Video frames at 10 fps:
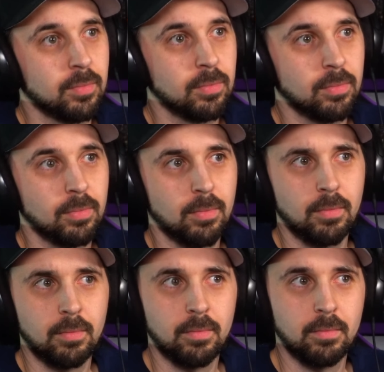
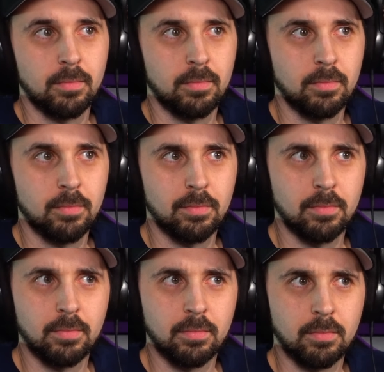
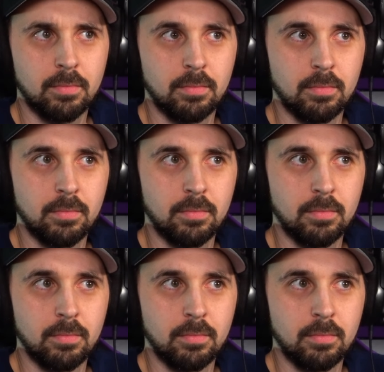(silent)